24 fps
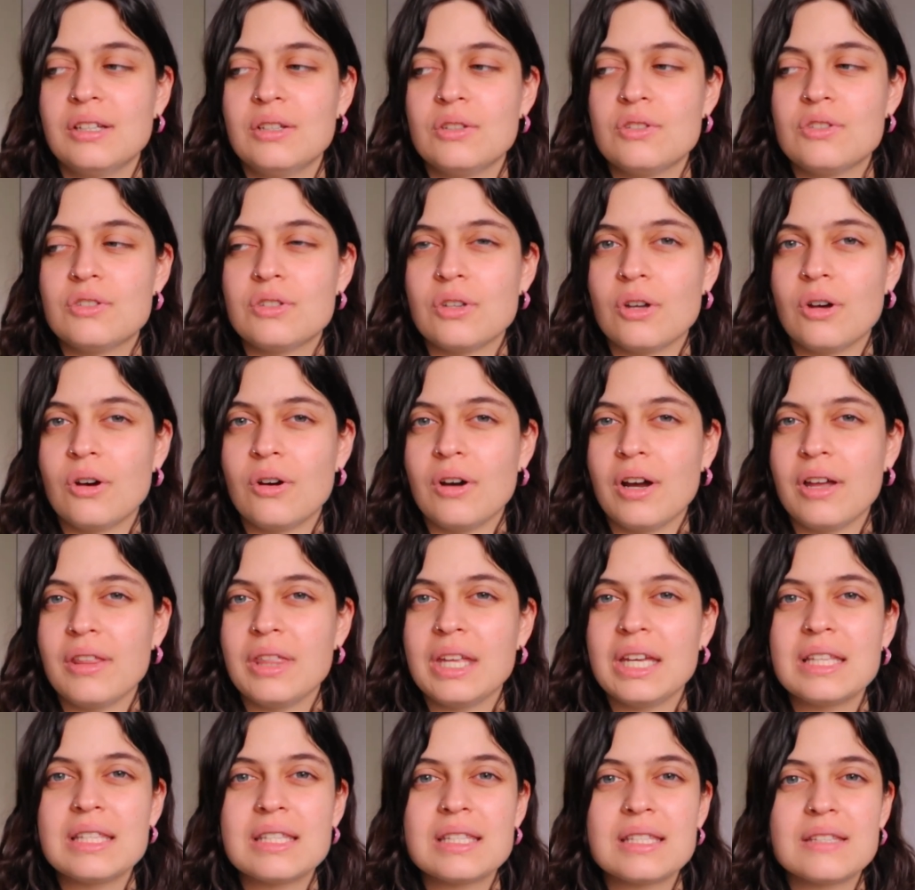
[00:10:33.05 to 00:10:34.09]
So I
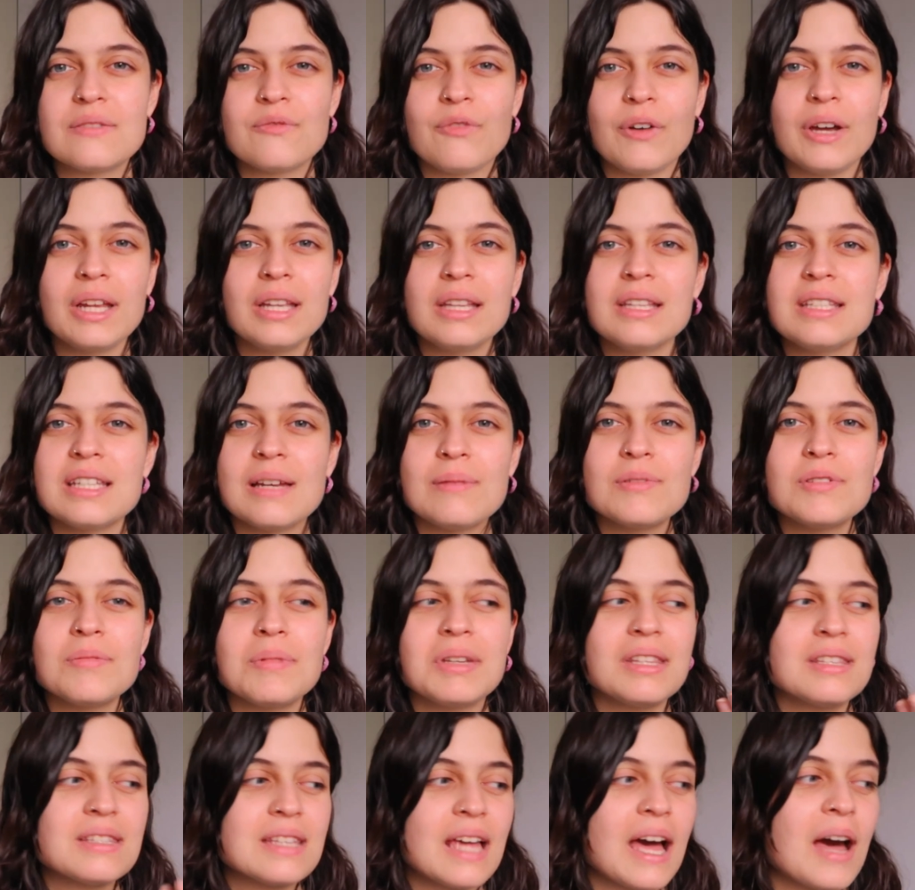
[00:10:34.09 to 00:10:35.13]
think it's finally time to
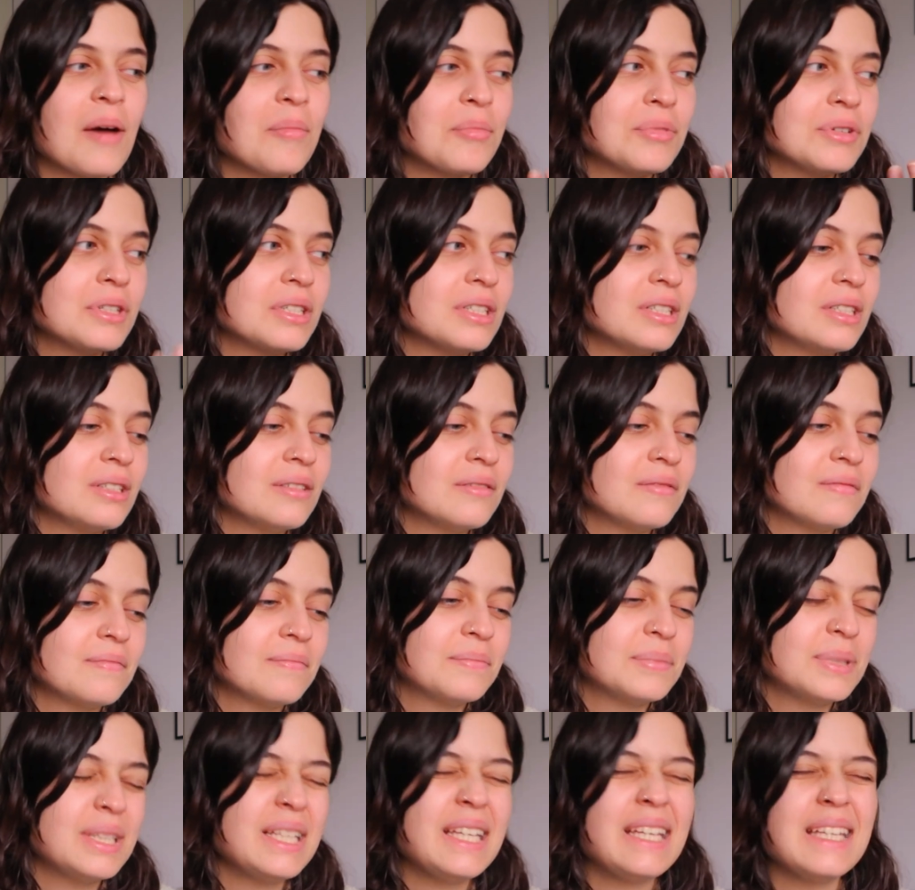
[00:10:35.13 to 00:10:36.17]
make this happen.
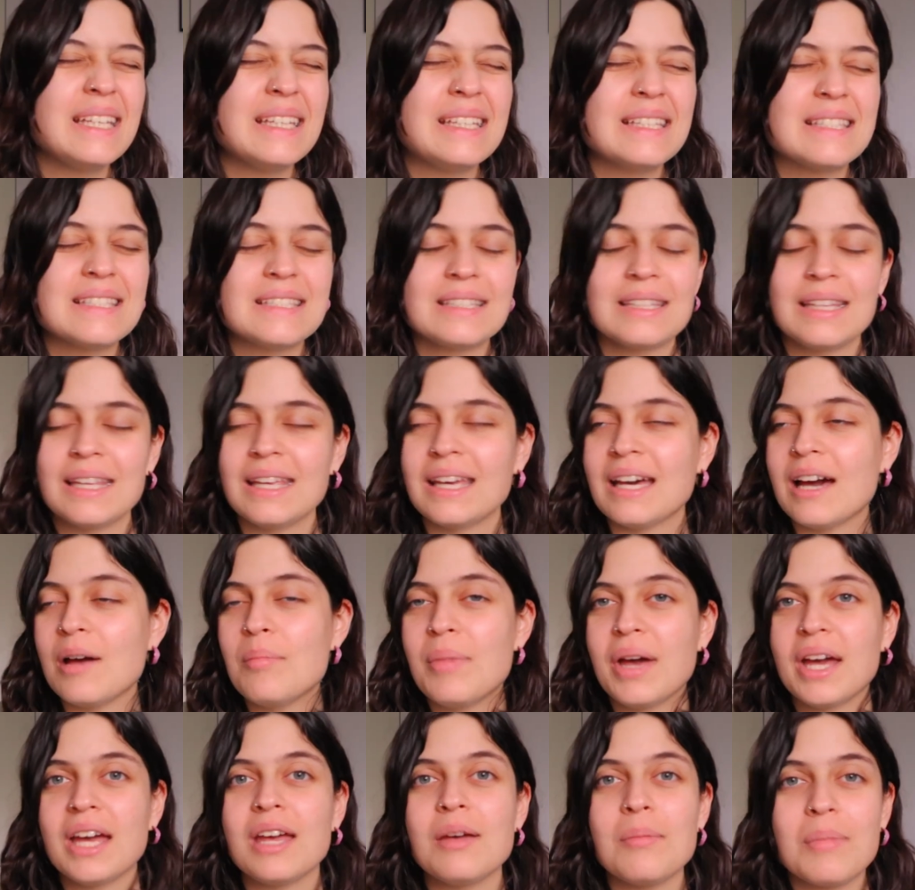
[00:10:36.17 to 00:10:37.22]
Please, like, I'm
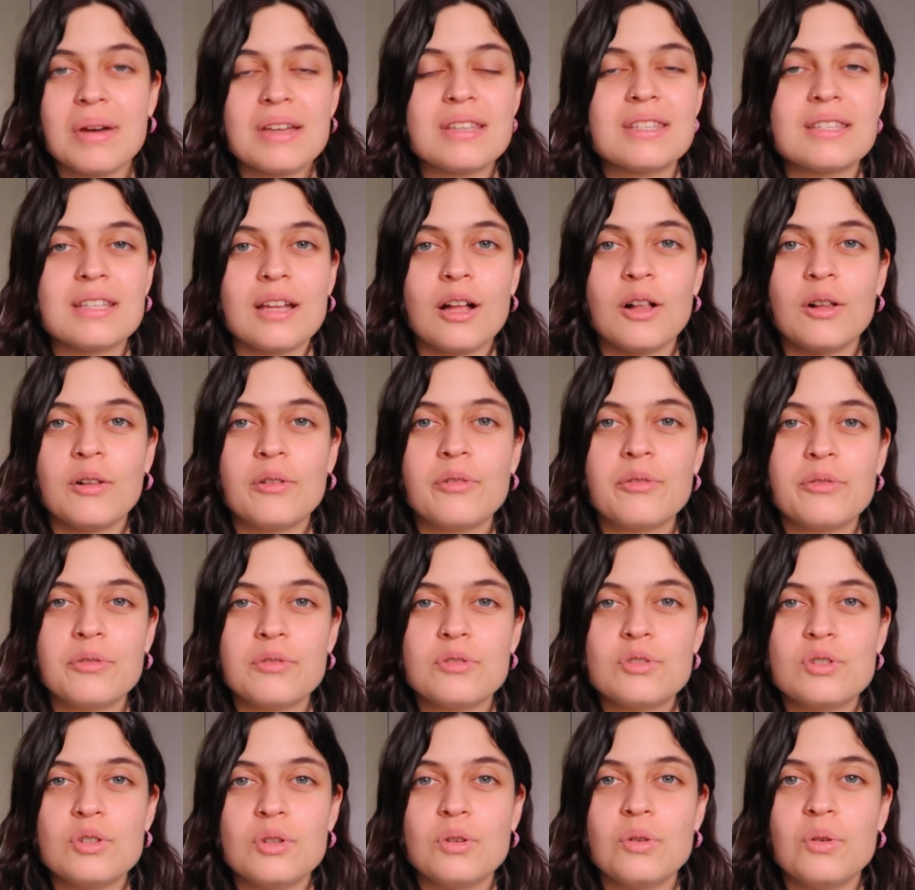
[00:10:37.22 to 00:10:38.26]
begging myself
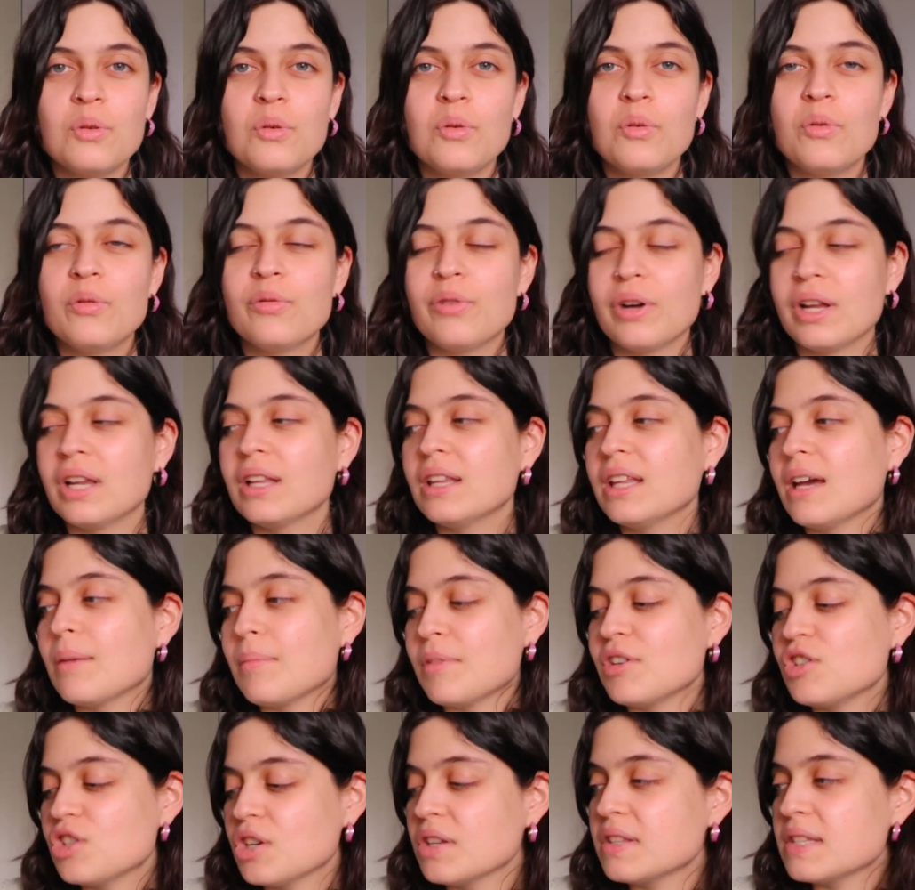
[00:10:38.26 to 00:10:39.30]
to finally get
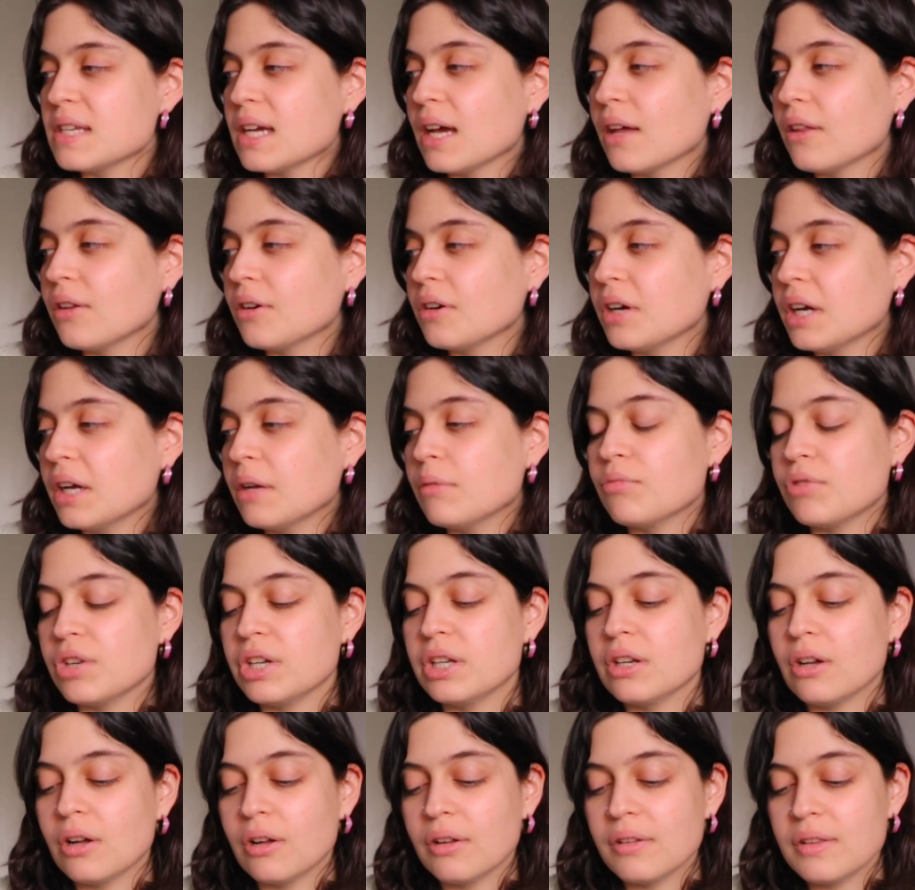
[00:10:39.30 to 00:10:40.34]
my shit together and
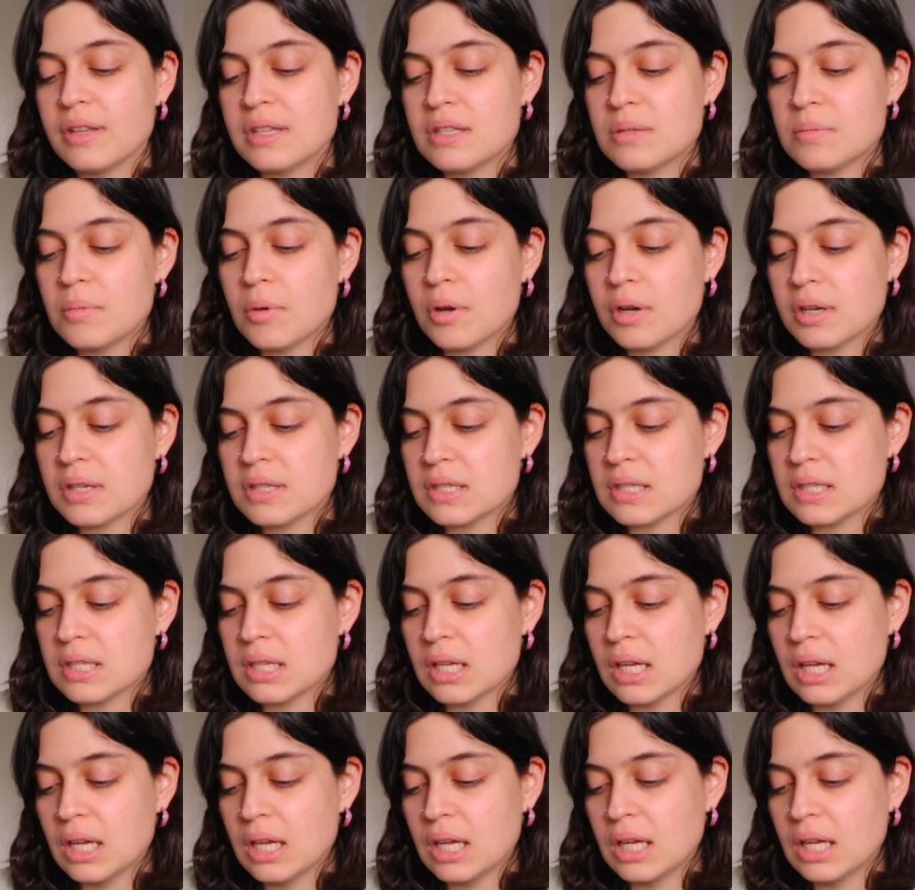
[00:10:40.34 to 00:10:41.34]
read all these books.